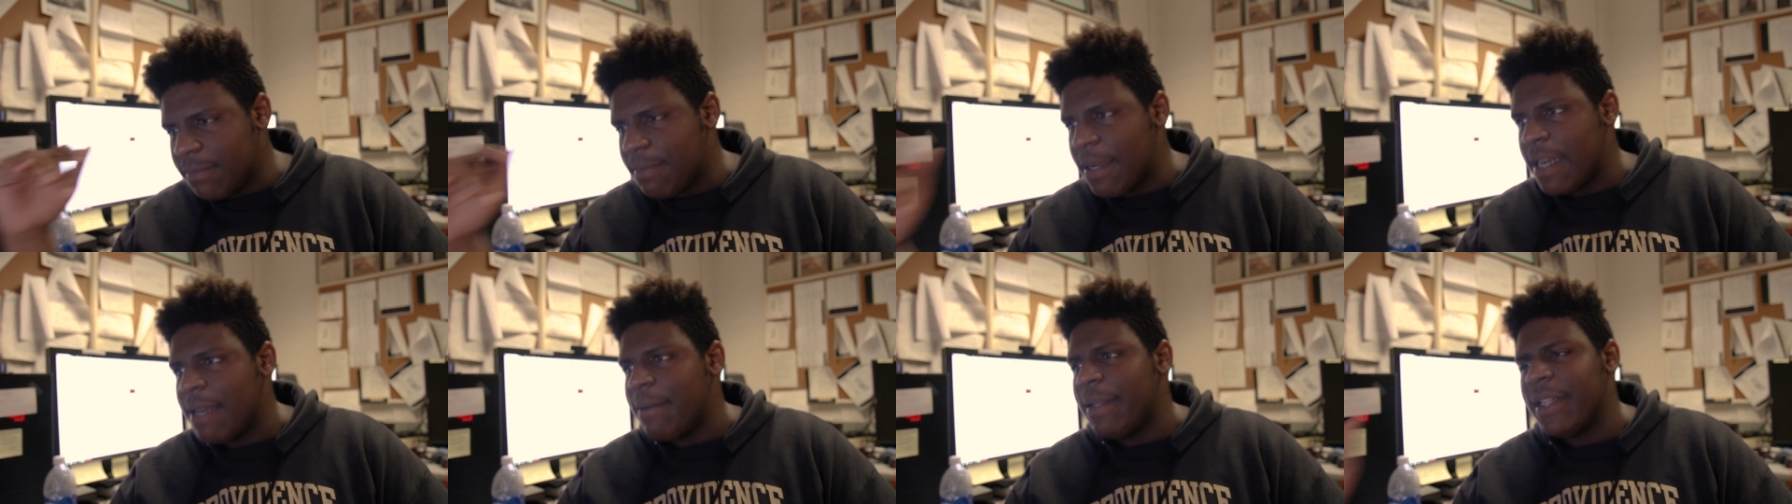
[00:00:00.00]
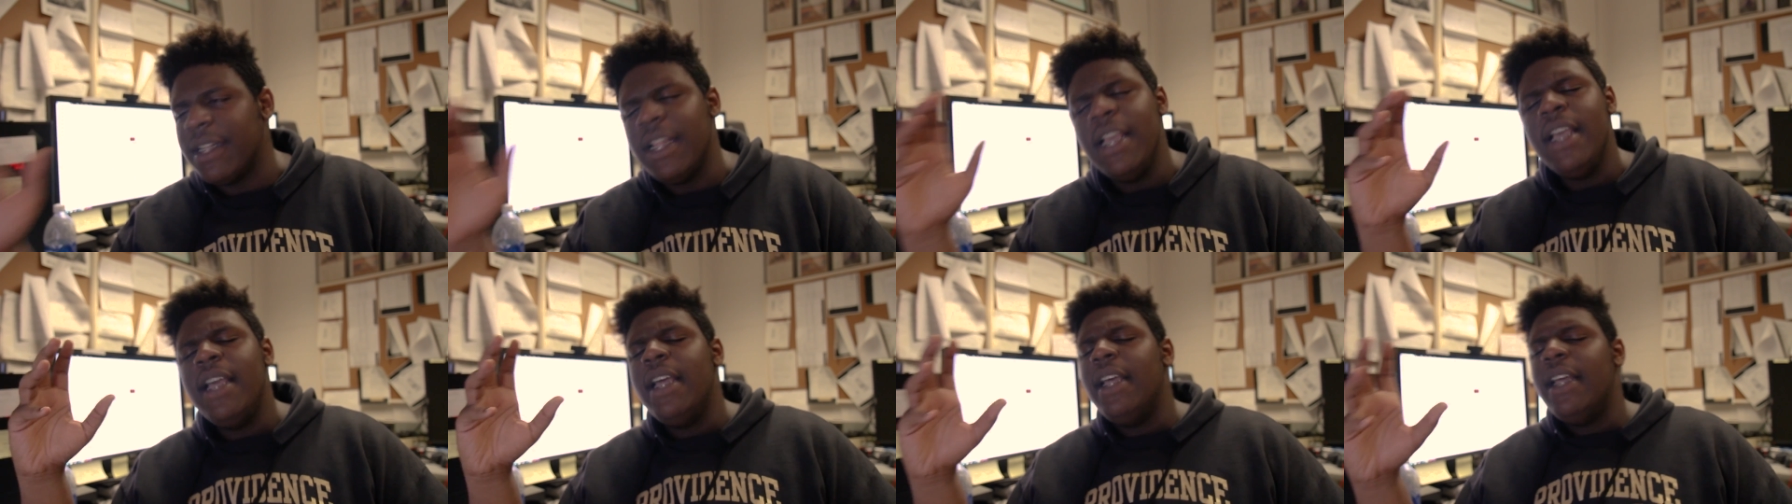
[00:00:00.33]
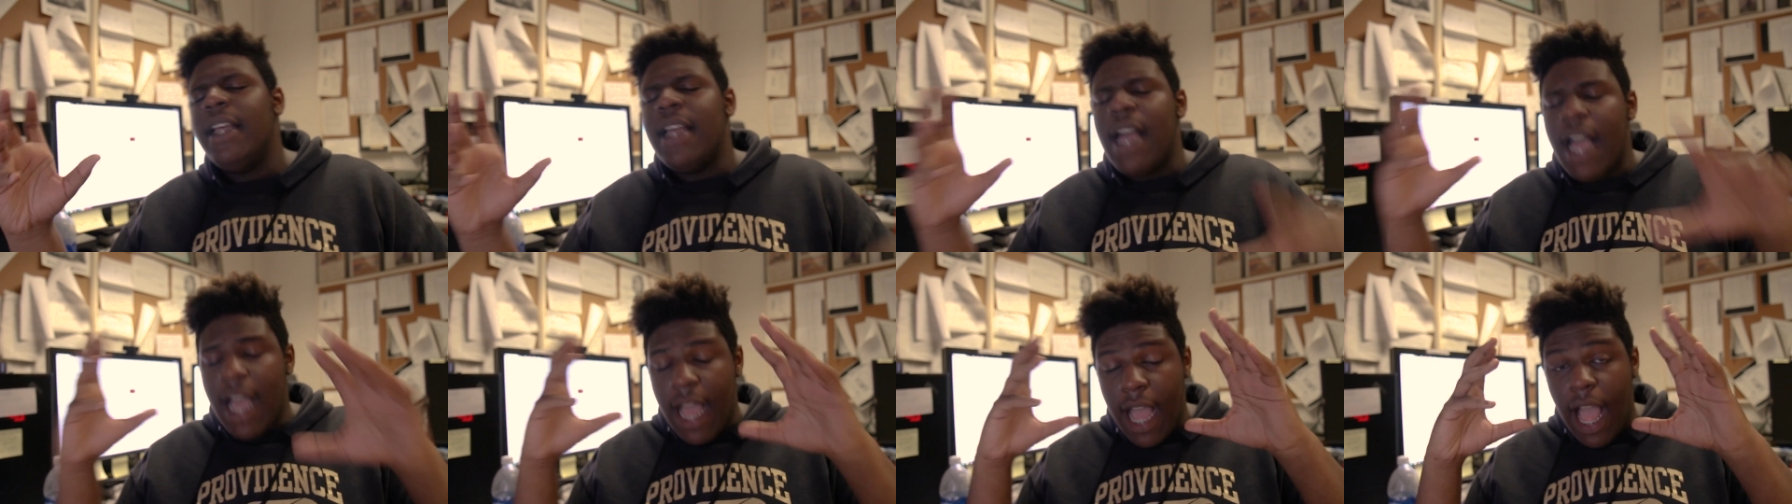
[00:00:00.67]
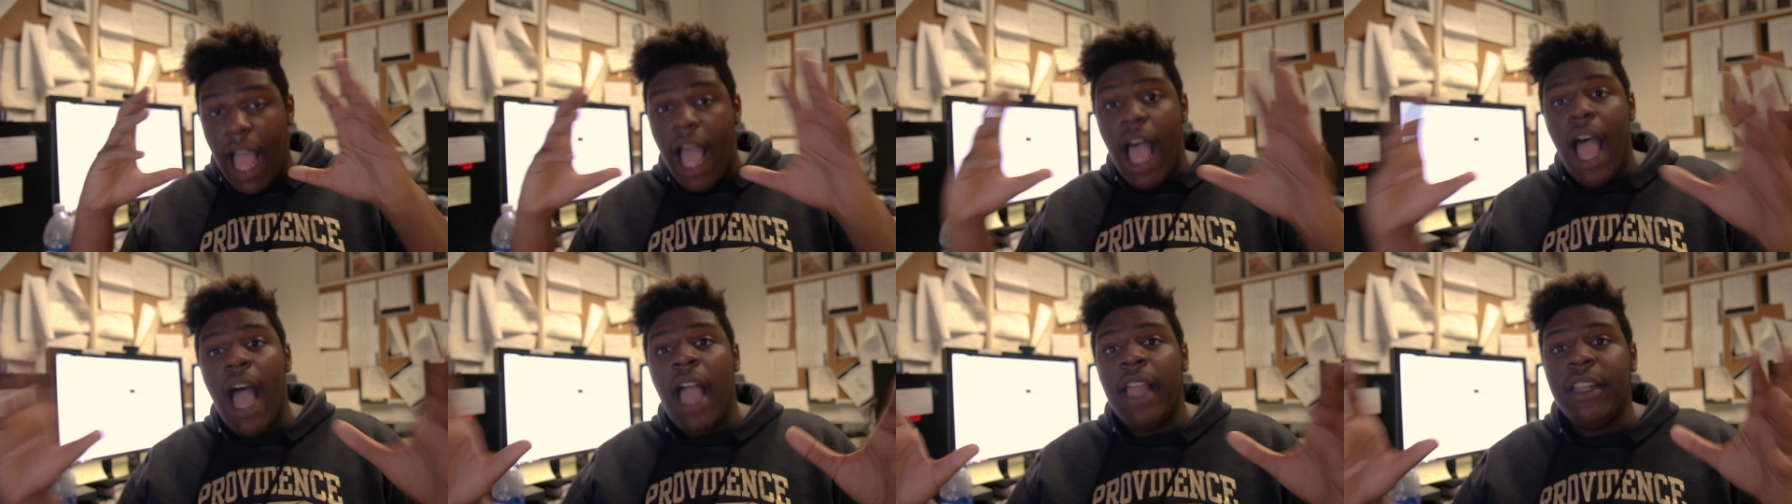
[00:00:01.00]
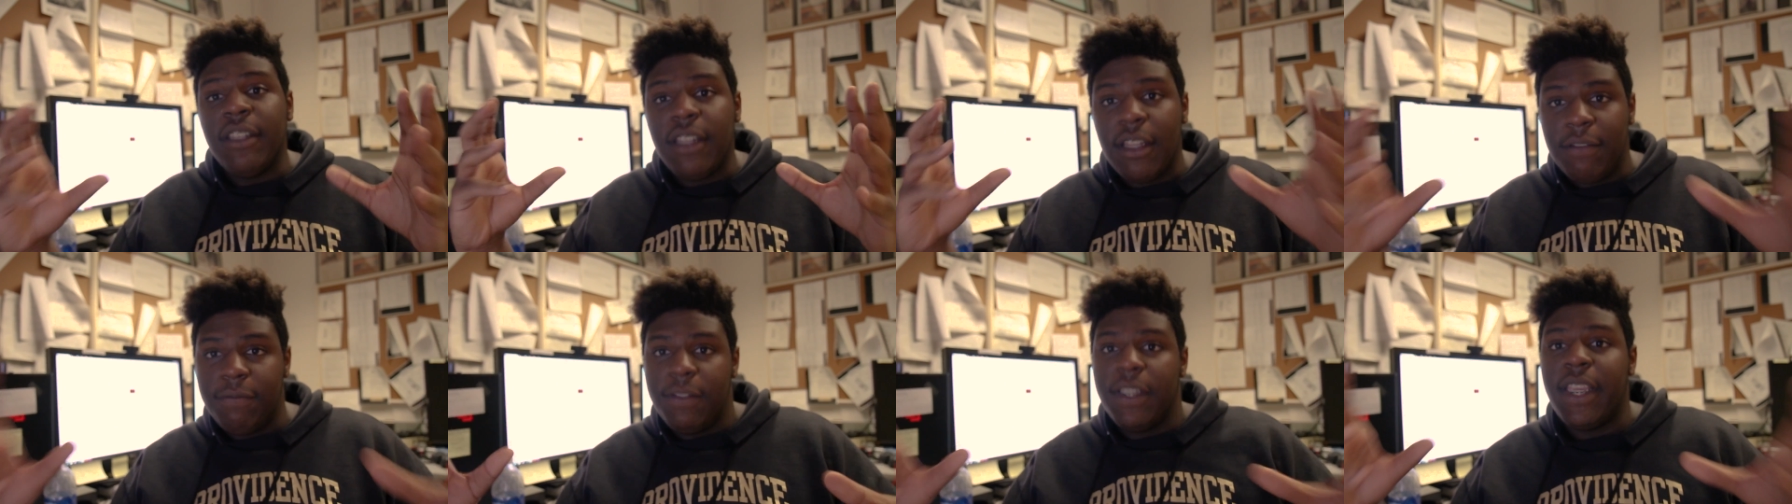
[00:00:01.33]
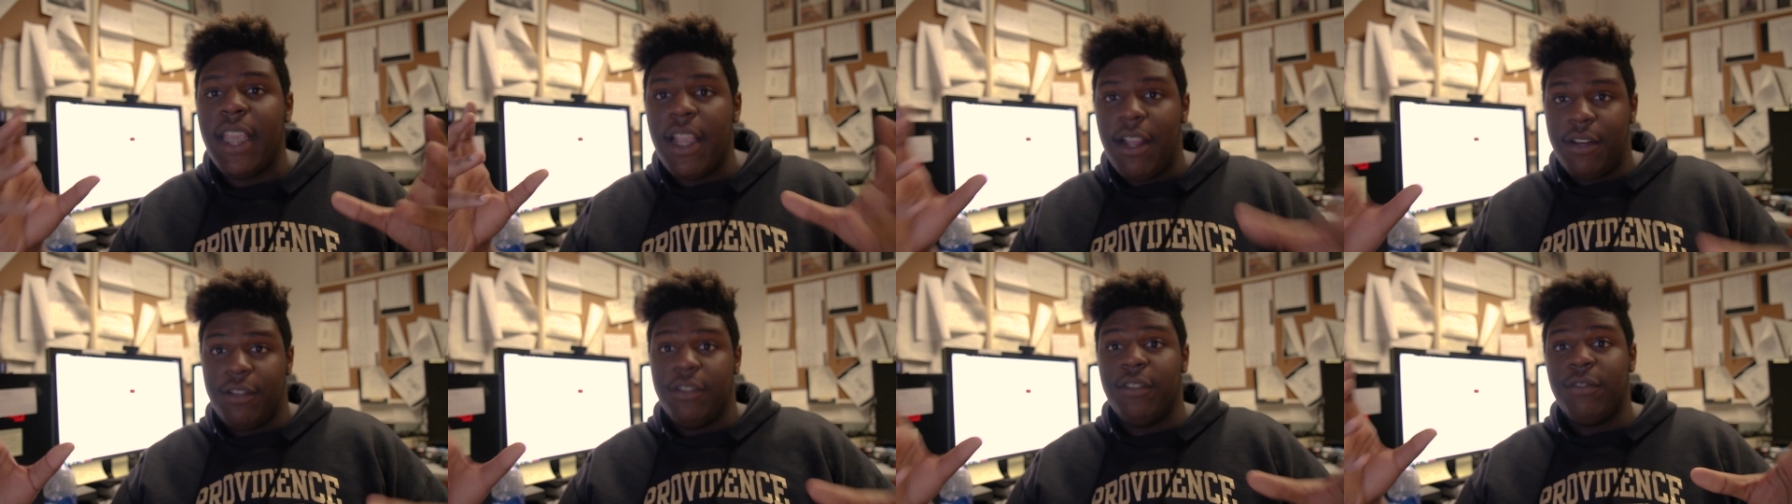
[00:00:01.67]
Spider-Man. I love the
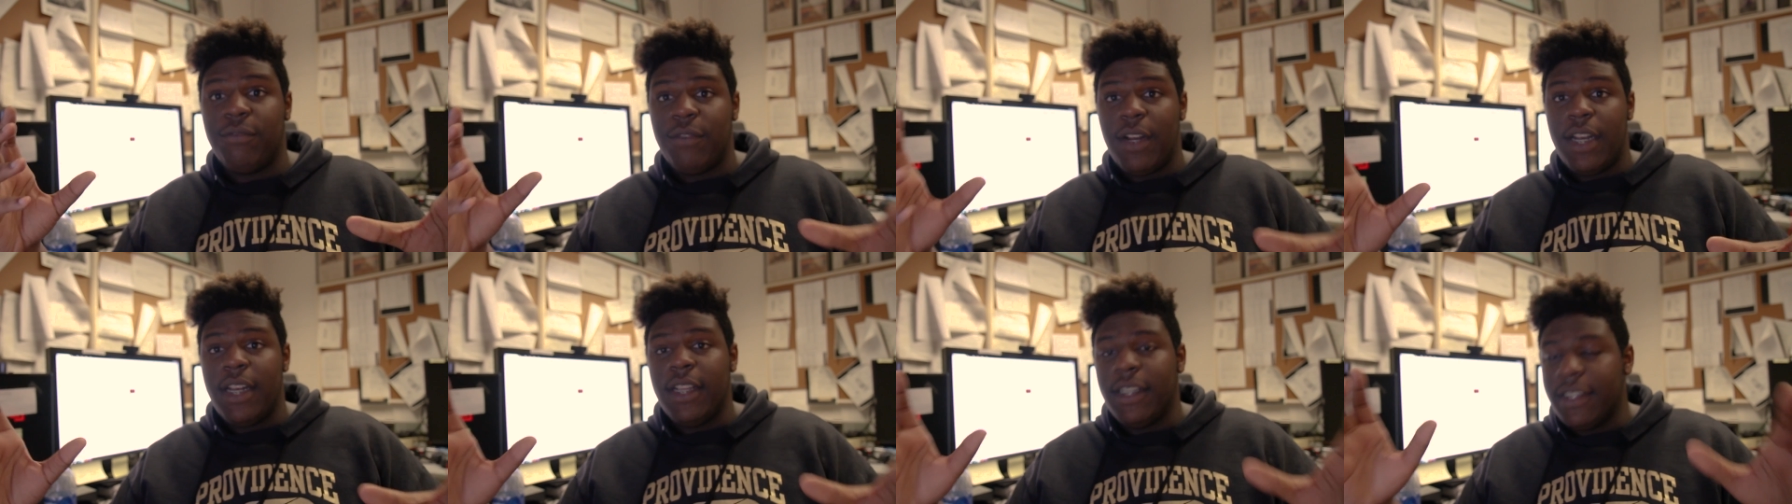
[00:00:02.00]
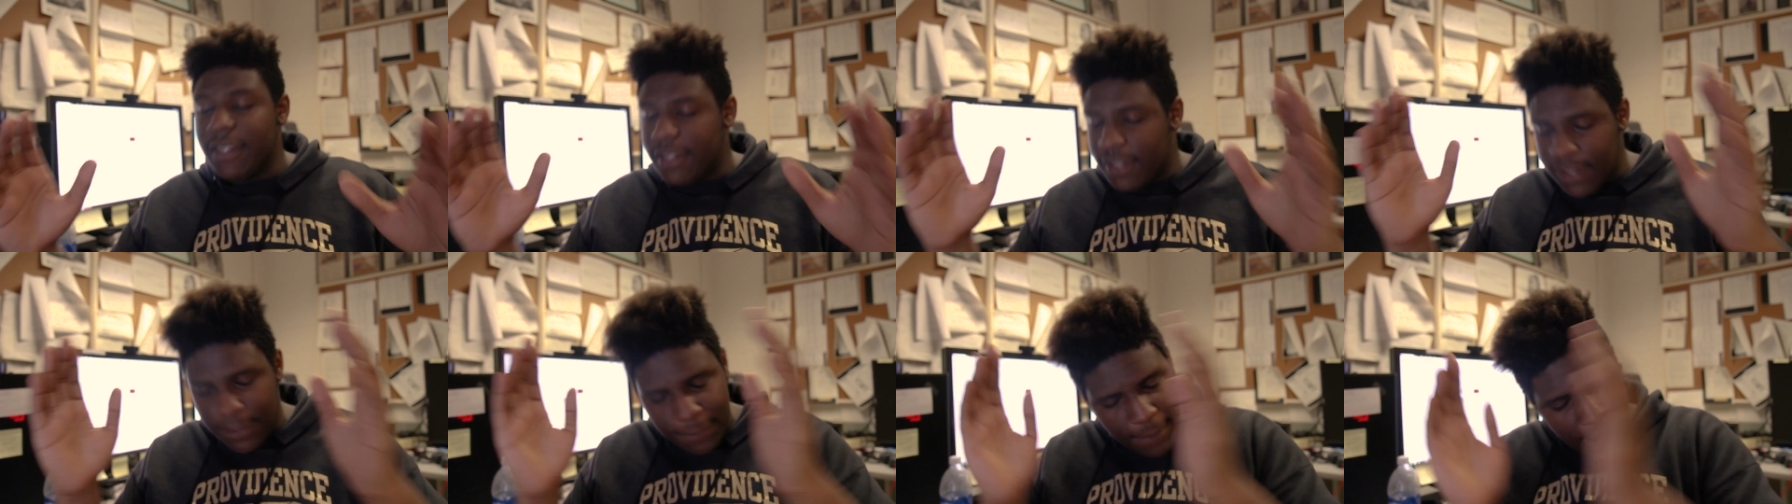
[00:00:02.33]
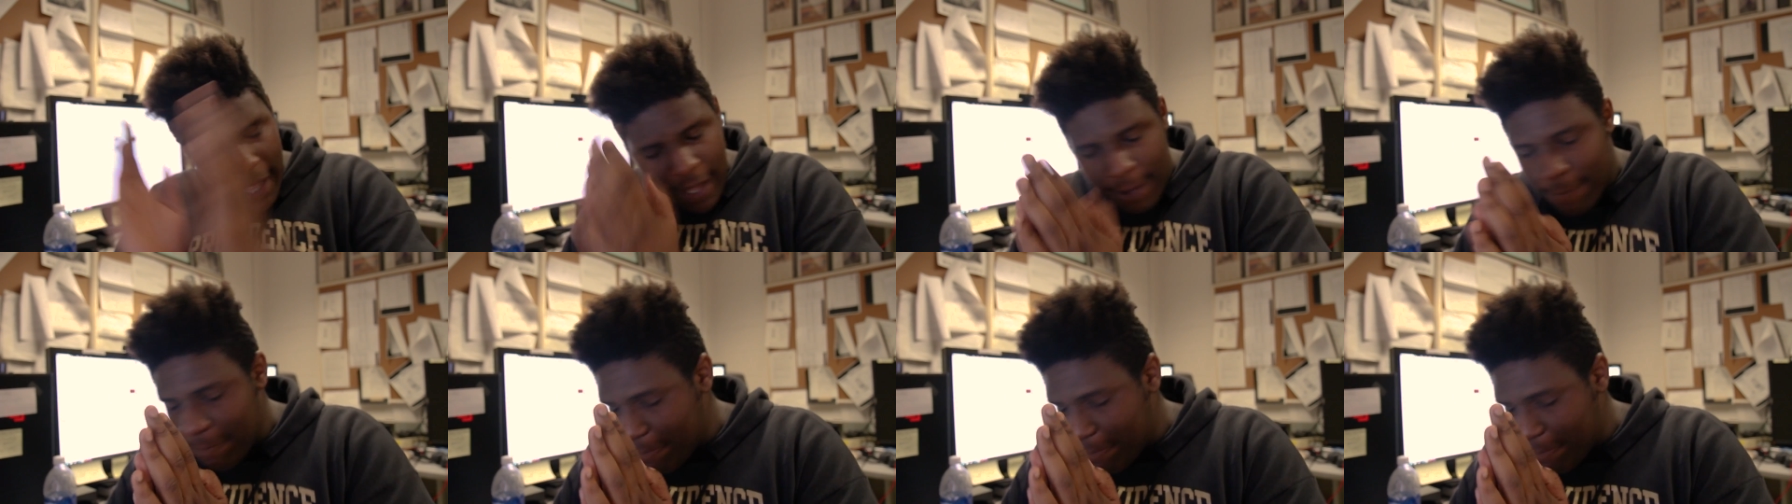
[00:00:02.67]
character of Red Hood, so